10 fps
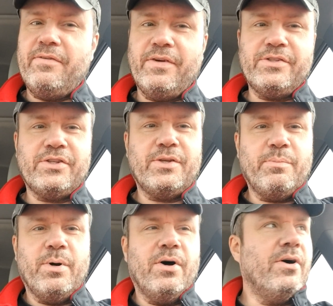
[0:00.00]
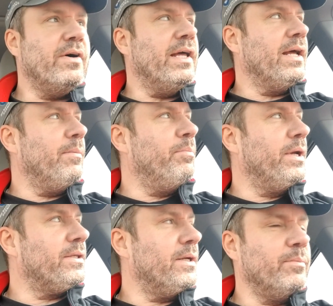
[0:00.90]
Vincent de Paul and I've
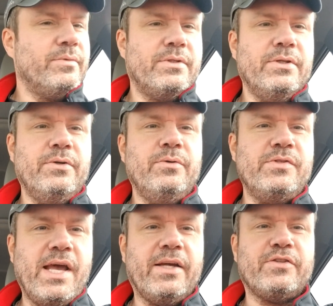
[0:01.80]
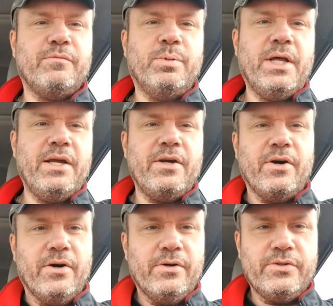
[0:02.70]
picked up 2 decks of playing
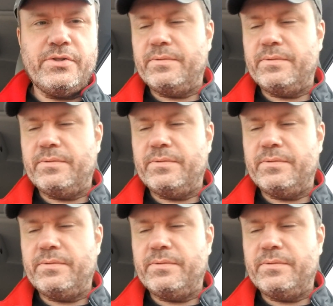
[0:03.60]
cards.